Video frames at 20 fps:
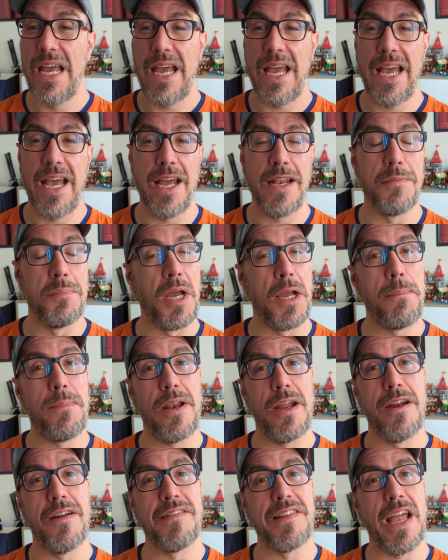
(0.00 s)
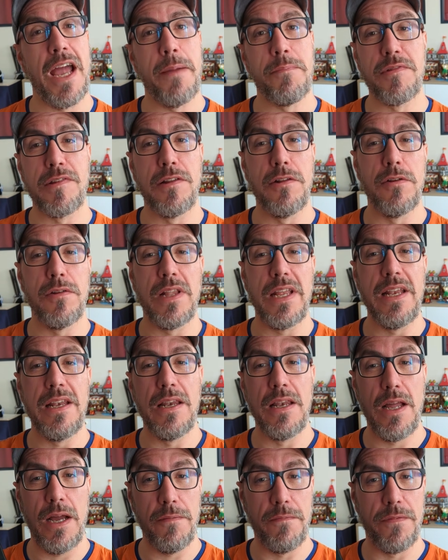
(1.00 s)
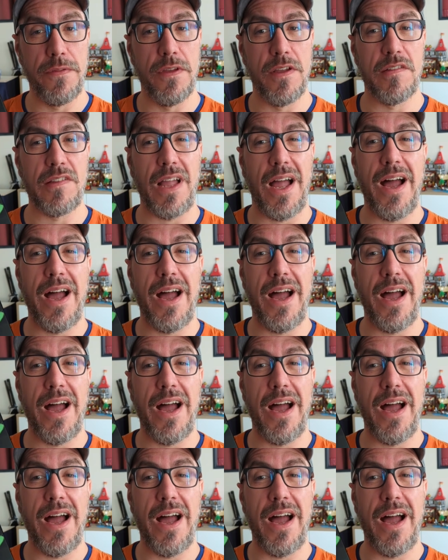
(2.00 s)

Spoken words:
and my players absolutely love this.